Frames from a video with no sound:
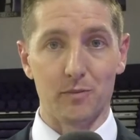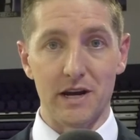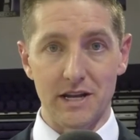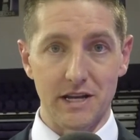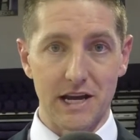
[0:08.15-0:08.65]

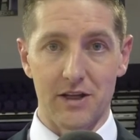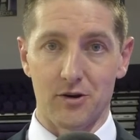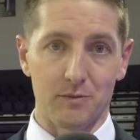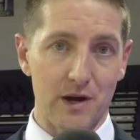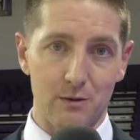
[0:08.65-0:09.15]
playing
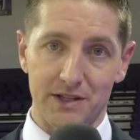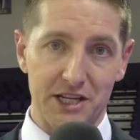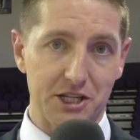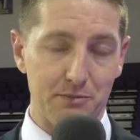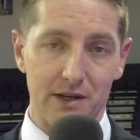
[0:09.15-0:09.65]
together, and playing with
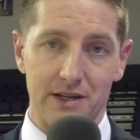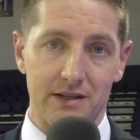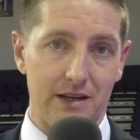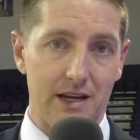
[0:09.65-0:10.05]
discipline.